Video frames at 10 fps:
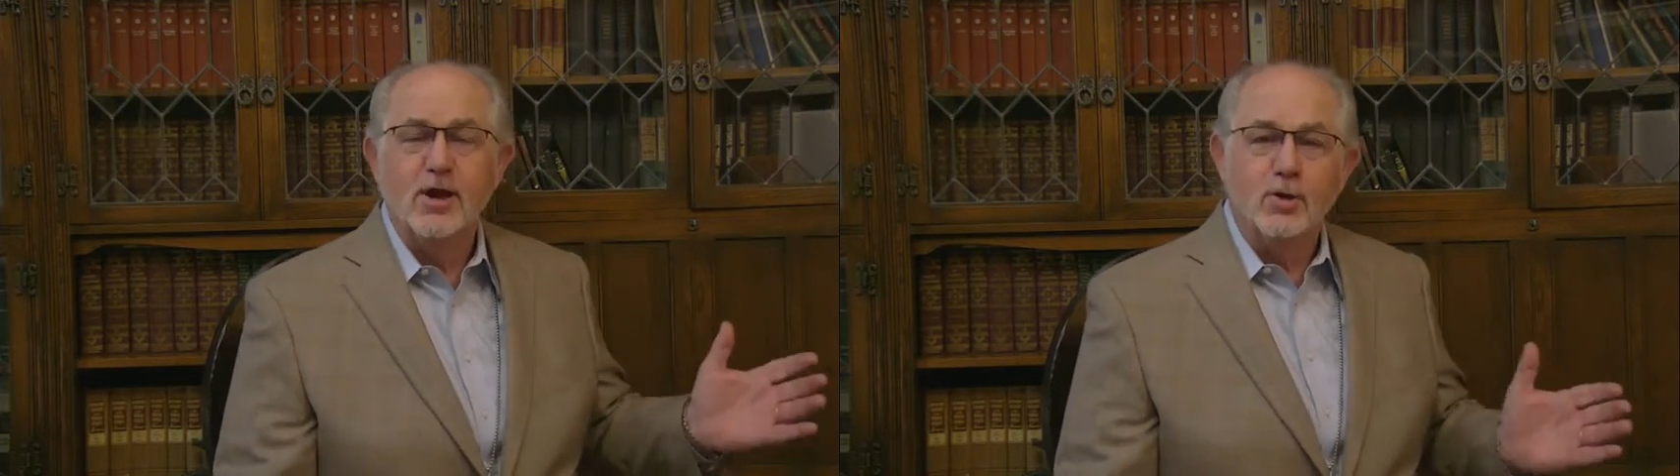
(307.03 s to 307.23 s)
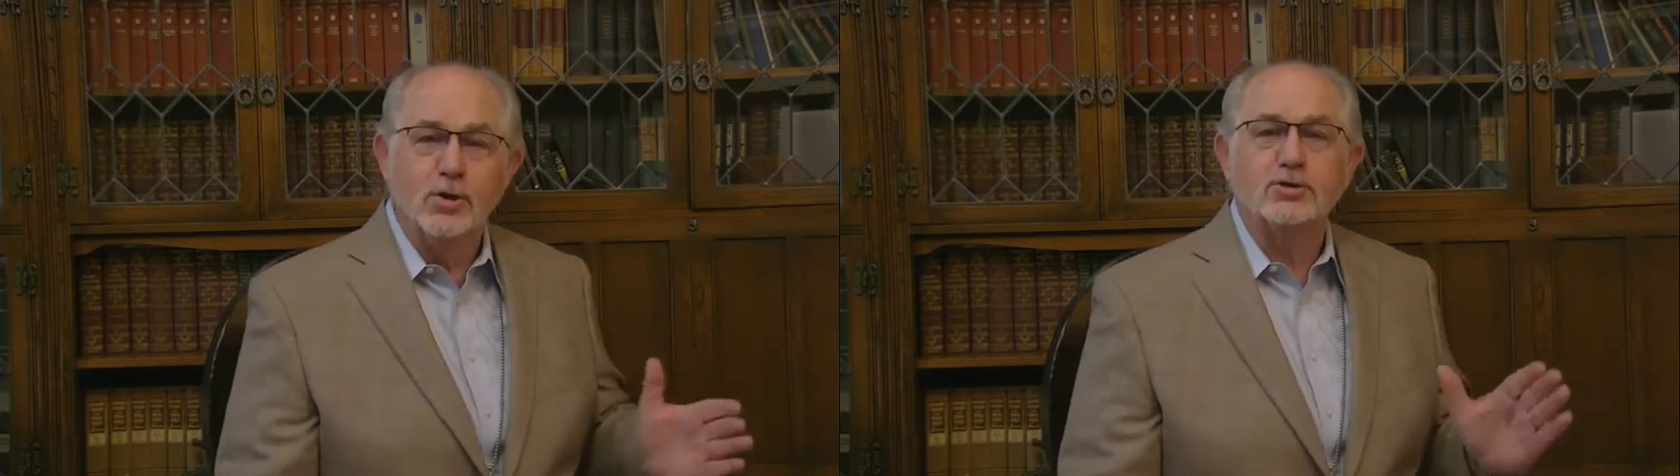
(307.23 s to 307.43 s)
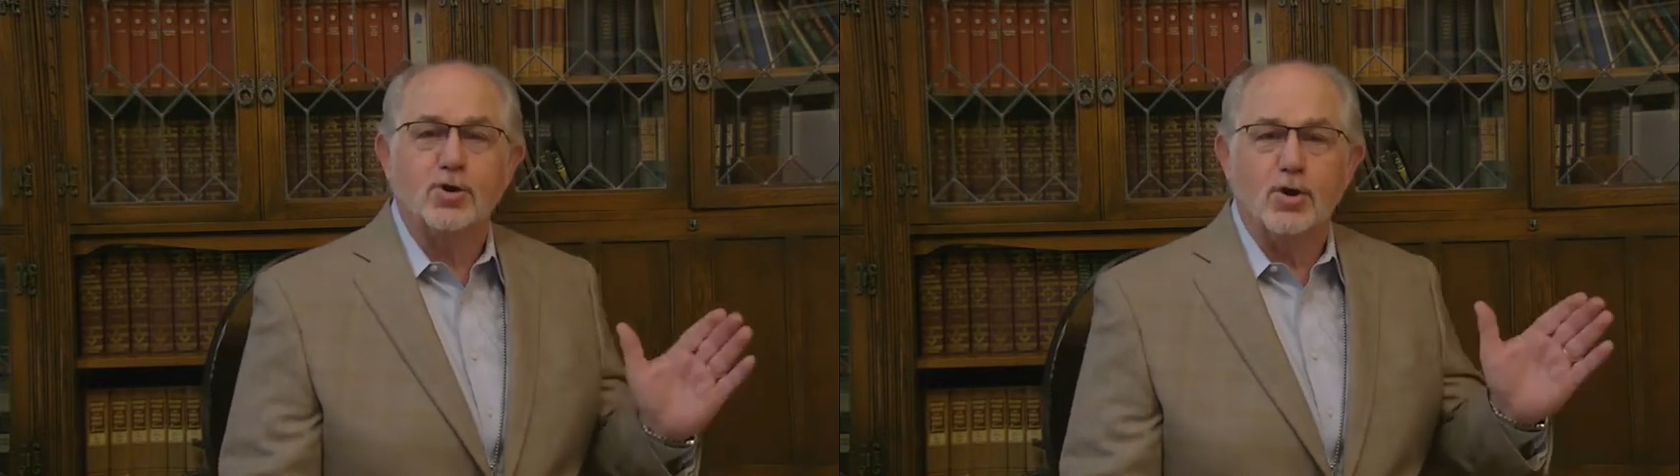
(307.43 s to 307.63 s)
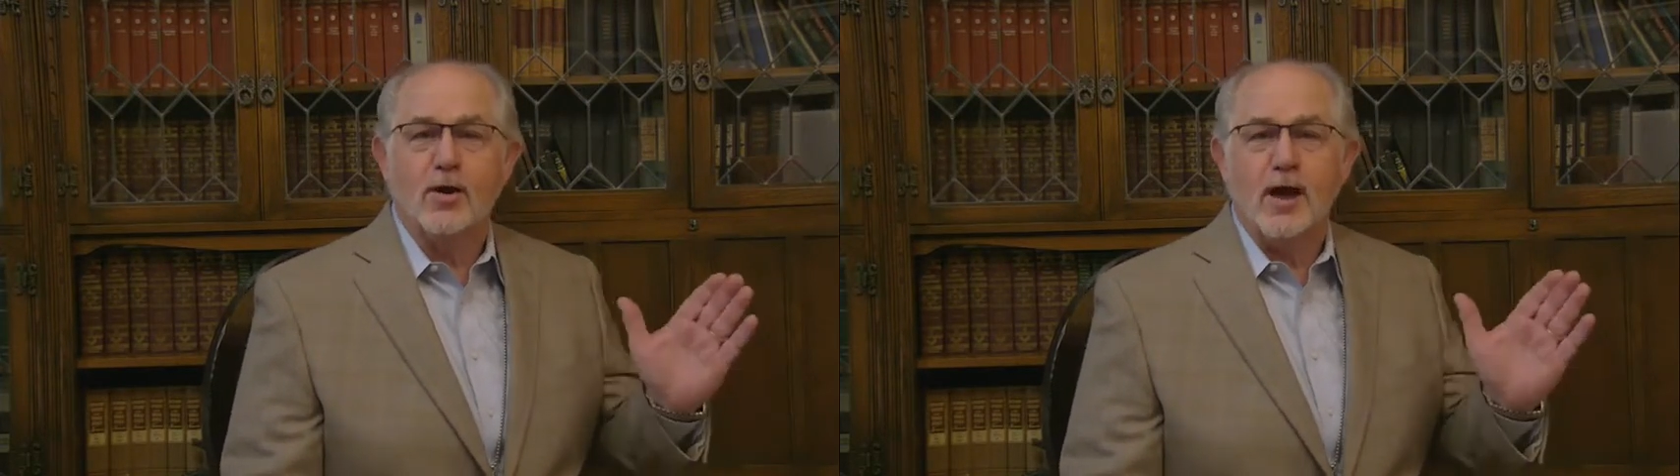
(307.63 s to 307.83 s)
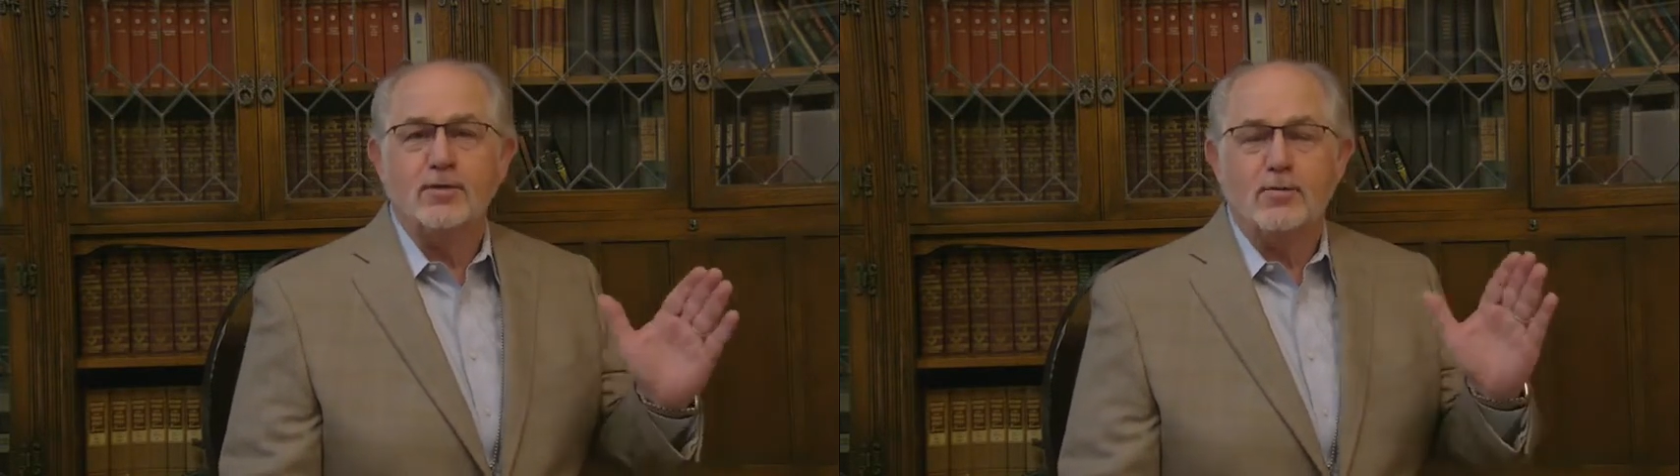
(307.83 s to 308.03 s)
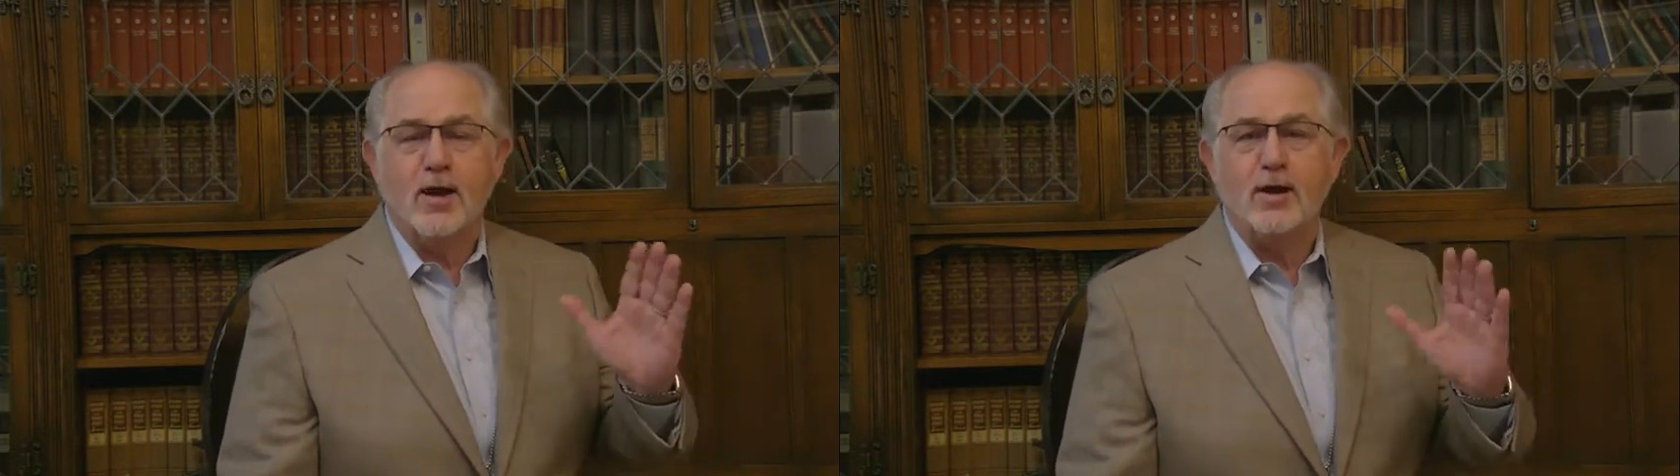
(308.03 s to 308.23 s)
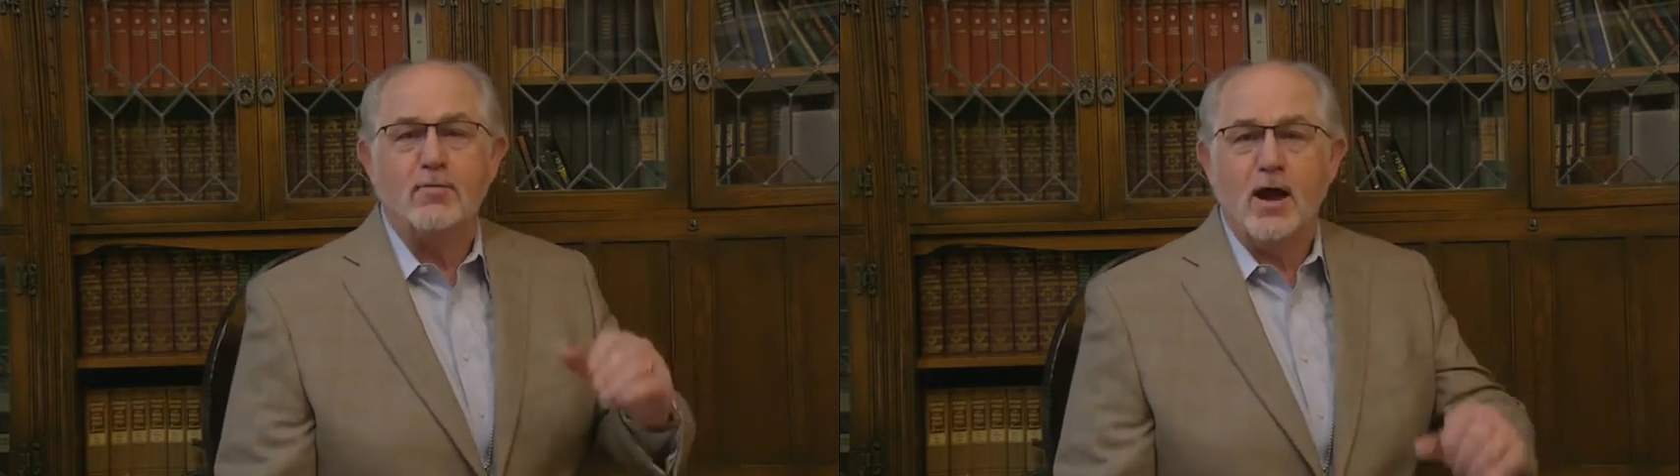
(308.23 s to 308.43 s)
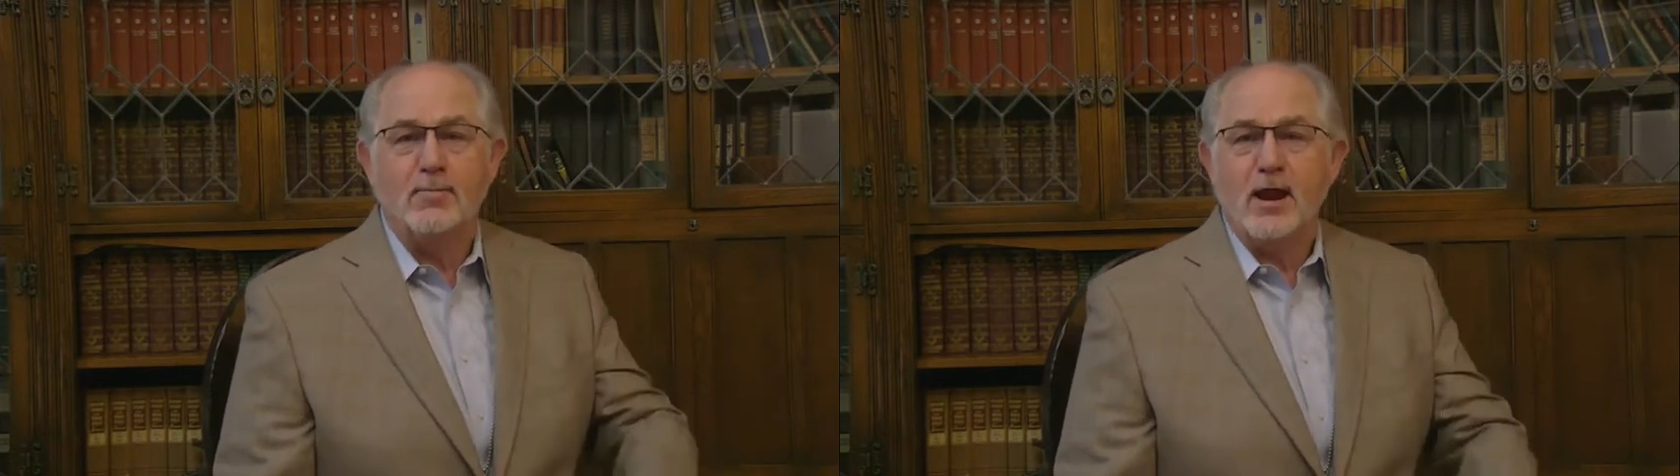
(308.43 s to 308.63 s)
we just go around the round
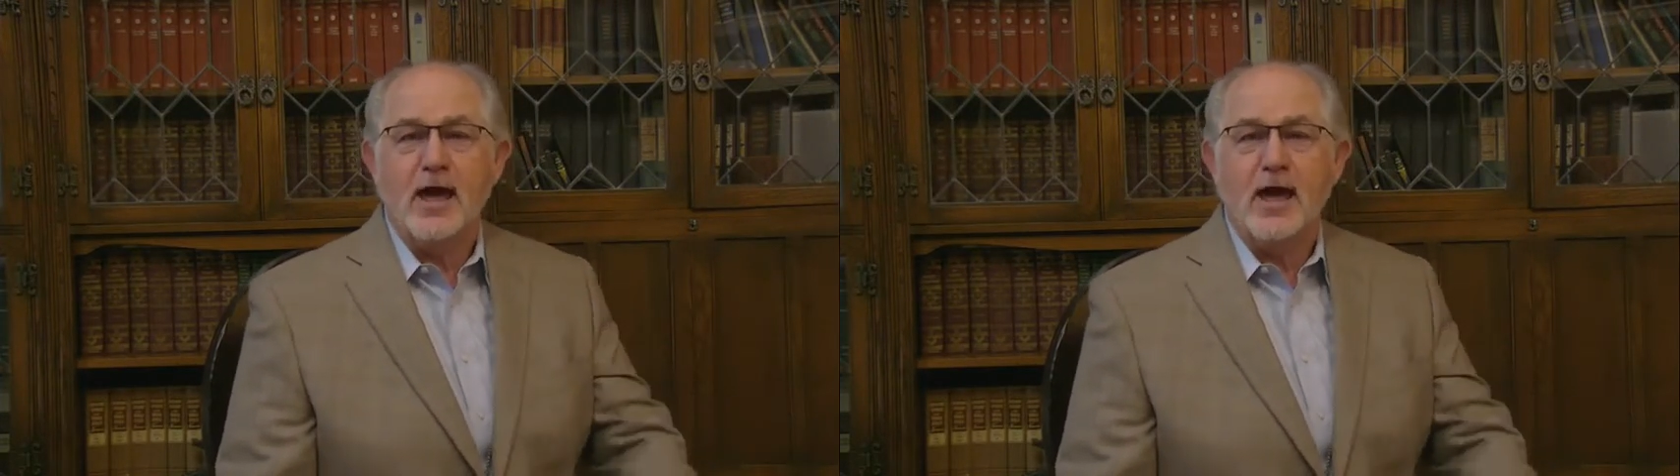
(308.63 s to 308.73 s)
robin,